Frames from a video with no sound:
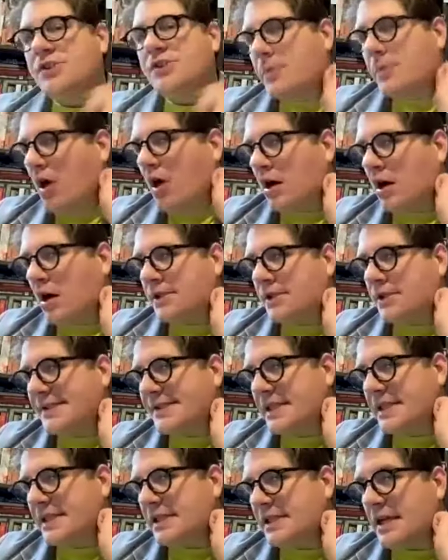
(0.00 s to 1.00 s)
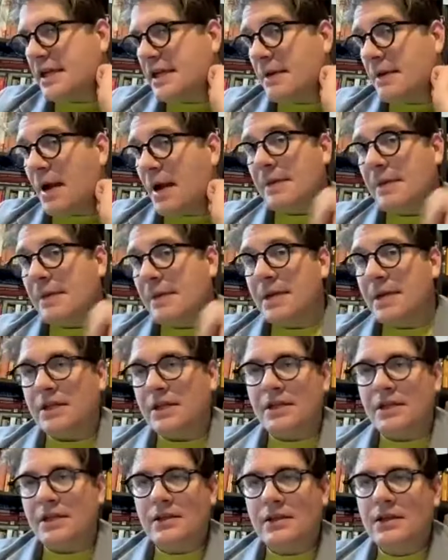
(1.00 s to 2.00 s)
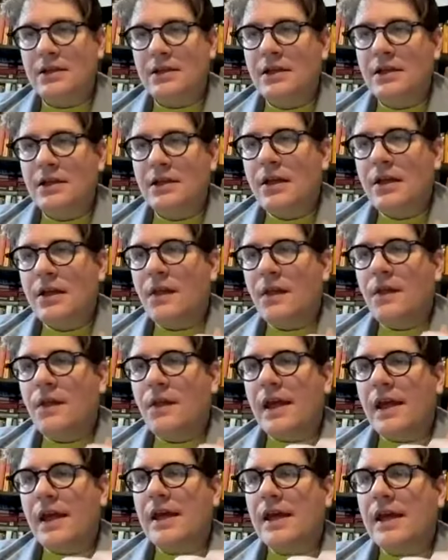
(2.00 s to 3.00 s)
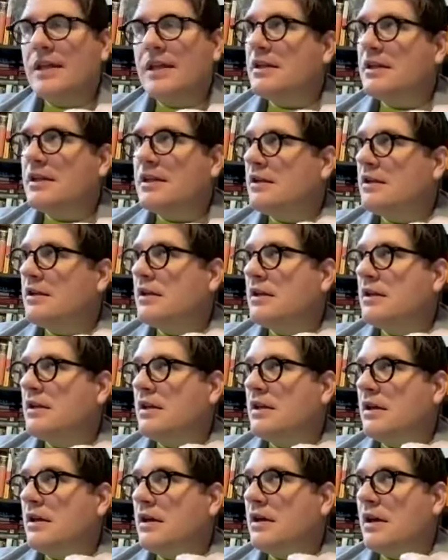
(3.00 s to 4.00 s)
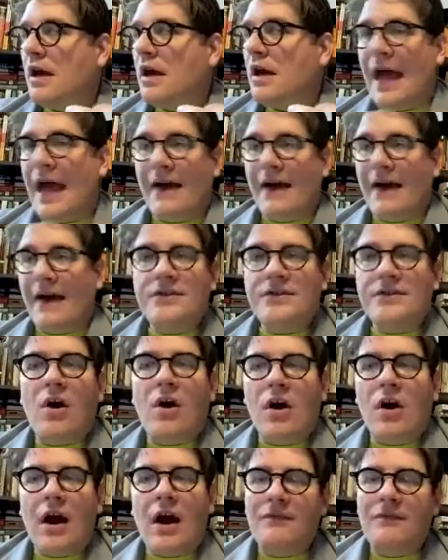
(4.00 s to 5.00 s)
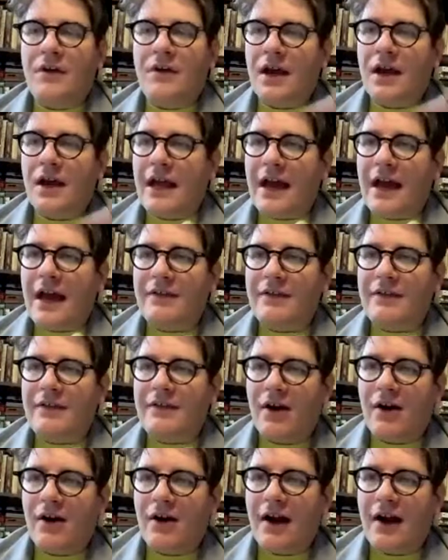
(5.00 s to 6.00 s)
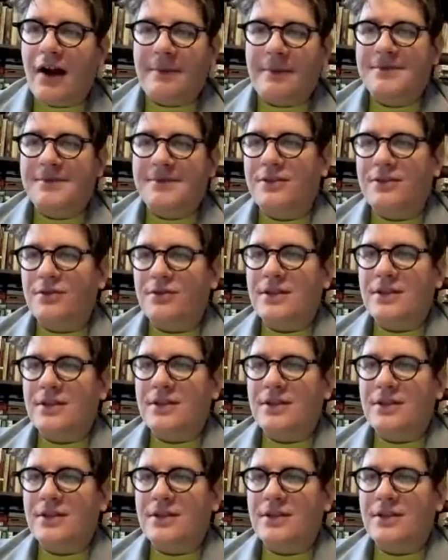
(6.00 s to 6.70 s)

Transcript: honestly, in my opinion, than Avatar. I find Avatar absolutely